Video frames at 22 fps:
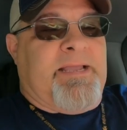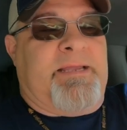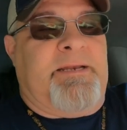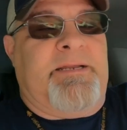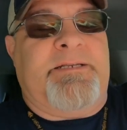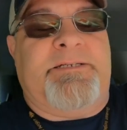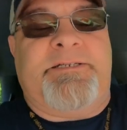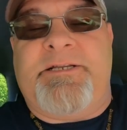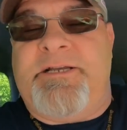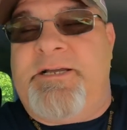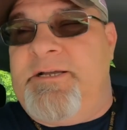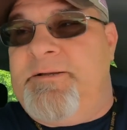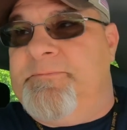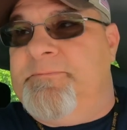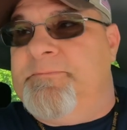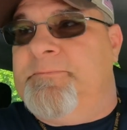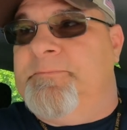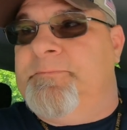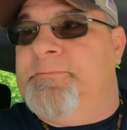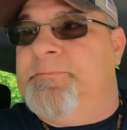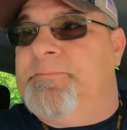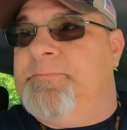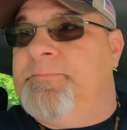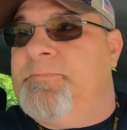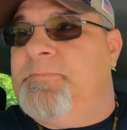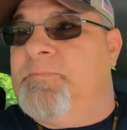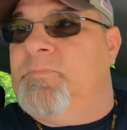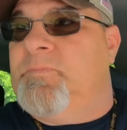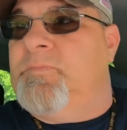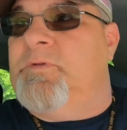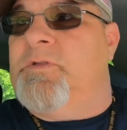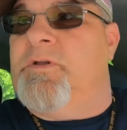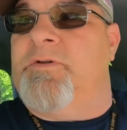this up,
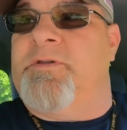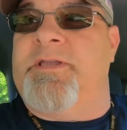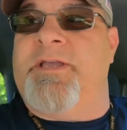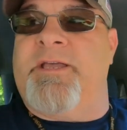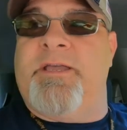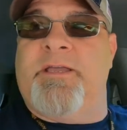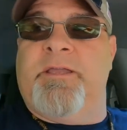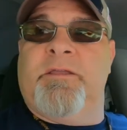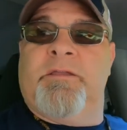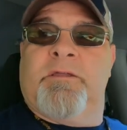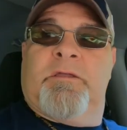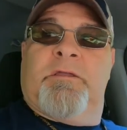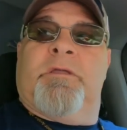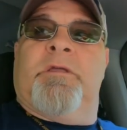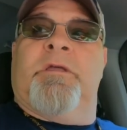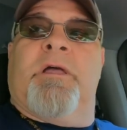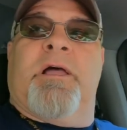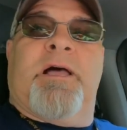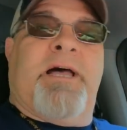okay? I